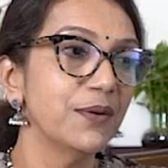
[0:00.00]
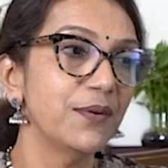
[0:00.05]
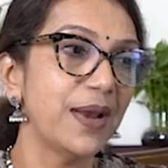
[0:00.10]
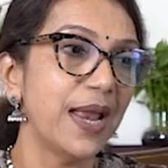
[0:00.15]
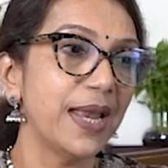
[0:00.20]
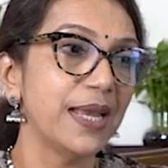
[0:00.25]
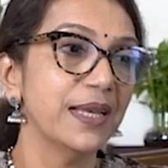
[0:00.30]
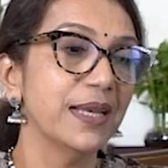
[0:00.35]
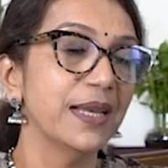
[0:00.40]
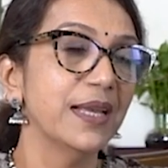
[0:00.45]

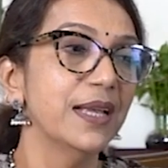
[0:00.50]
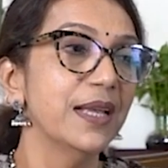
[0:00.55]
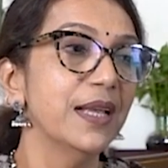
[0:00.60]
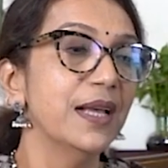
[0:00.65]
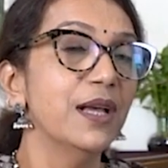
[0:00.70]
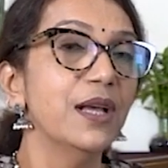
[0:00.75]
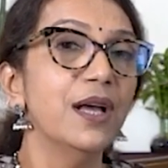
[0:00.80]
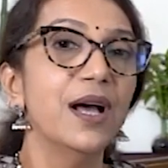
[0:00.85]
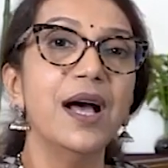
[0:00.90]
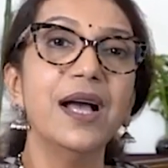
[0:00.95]
Right.
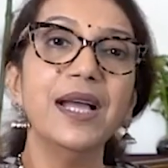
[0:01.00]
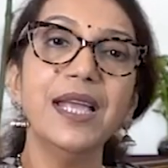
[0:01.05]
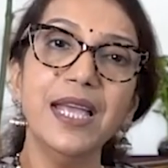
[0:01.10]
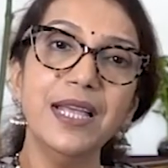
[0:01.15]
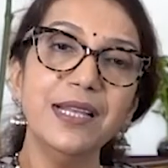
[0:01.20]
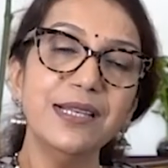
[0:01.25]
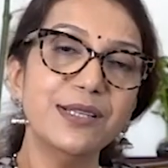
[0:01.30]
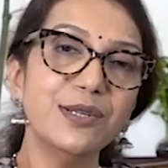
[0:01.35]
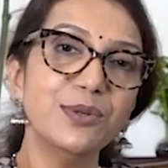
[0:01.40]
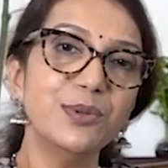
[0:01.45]

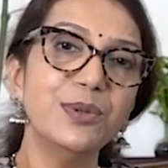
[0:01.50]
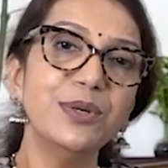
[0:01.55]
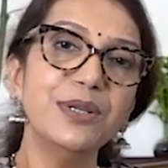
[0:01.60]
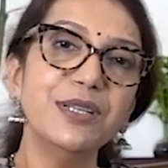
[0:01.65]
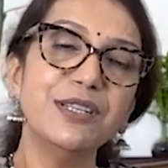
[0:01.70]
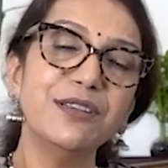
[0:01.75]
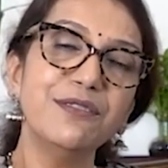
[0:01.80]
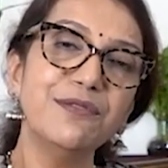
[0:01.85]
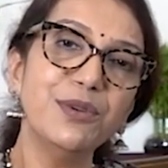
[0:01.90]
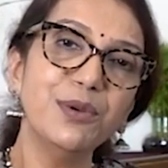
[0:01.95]
Again,
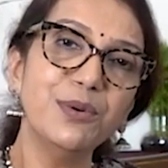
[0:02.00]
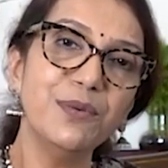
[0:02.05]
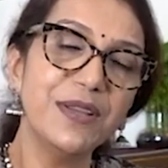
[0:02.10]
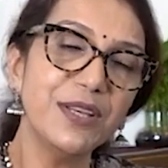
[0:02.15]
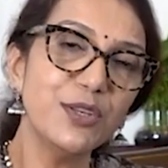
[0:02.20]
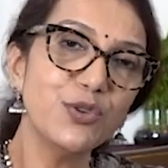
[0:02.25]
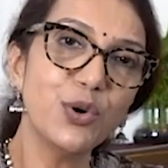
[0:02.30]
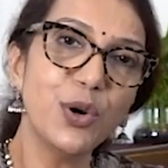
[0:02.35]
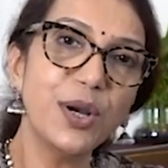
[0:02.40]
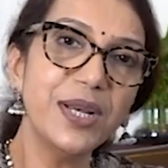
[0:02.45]
students, if you've
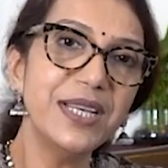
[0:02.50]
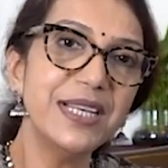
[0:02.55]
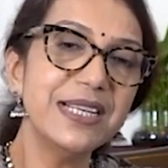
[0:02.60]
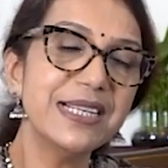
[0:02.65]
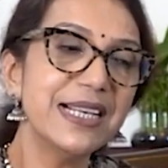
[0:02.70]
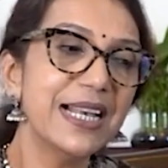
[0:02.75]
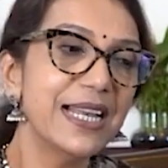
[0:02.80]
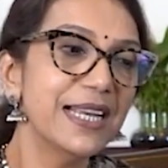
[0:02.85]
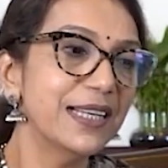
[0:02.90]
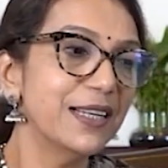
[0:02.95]
enjoyed
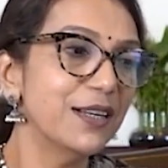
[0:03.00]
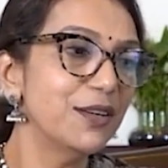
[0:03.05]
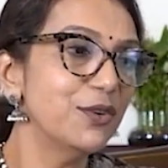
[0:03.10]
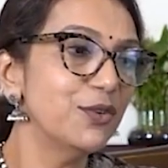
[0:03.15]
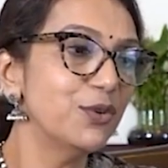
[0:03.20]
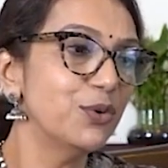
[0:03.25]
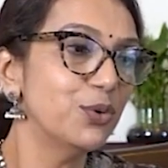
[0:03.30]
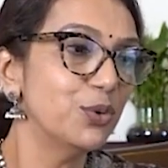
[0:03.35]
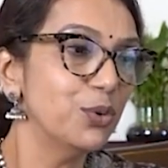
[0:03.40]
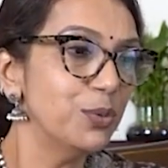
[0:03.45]
this lecture,
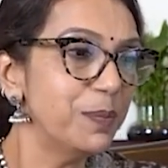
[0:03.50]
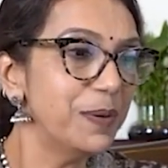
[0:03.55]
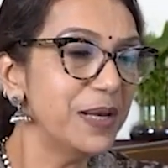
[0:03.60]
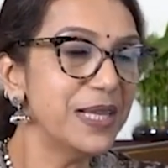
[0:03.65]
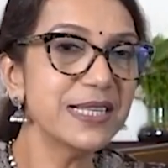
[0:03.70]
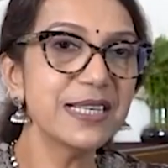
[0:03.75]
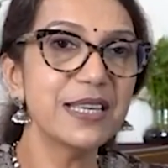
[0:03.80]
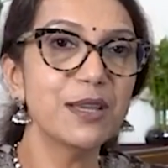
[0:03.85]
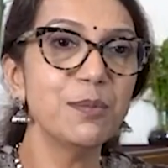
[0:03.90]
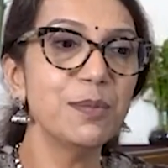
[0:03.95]
do
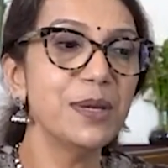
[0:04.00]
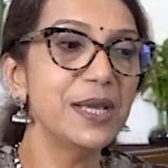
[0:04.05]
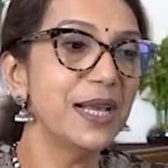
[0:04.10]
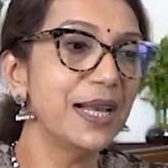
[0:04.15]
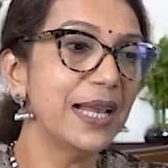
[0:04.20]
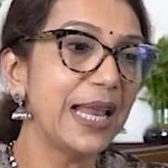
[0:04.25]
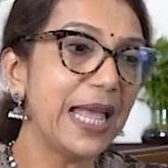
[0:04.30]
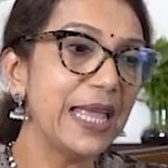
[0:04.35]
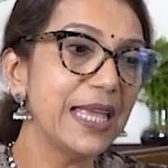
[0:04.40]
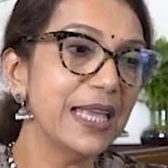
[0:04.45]
please give me a
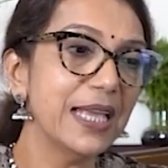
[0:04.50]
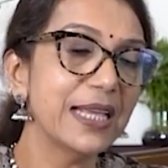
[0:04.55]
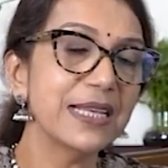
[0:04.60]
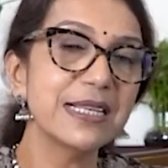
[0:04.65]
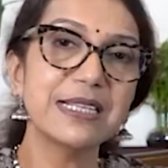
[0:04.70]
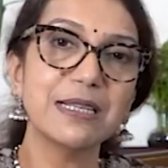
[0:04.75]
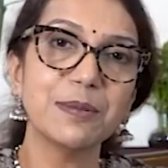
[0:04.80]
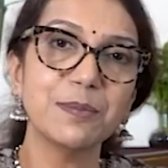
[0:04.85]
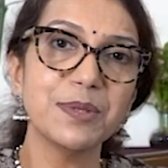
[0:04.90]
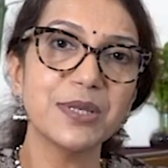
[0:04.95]
like and
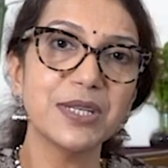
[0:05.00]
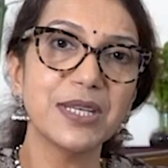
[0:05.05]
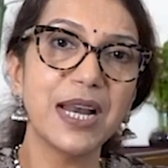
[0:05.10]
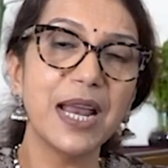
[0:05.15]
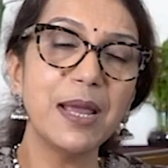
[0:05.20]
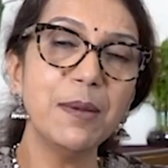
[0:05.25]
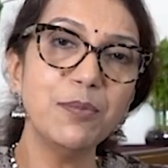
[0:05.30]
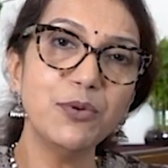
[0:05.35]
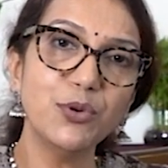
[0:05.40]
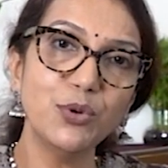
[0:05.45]

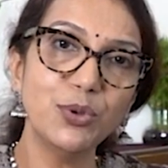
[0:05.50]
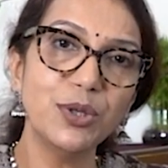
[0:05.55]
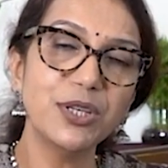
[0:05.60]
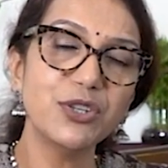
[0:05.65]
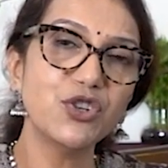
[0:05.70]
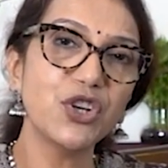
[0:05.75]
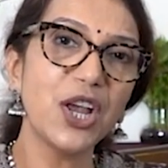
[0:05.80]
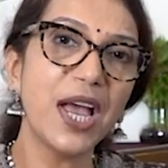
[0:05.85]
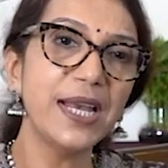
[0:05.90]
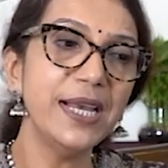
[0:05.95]
subscribe to the
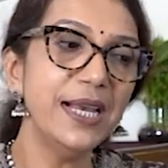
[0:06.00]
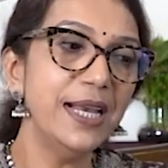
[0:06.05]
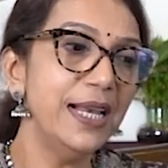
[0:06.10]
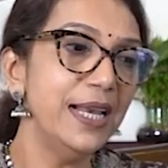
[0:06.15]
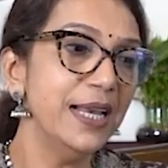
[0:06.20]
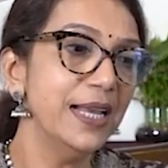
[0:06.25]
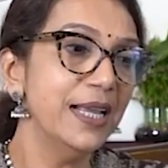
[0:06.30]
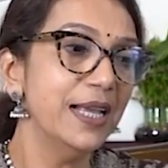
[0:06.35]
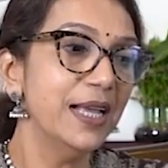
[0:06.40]
channel.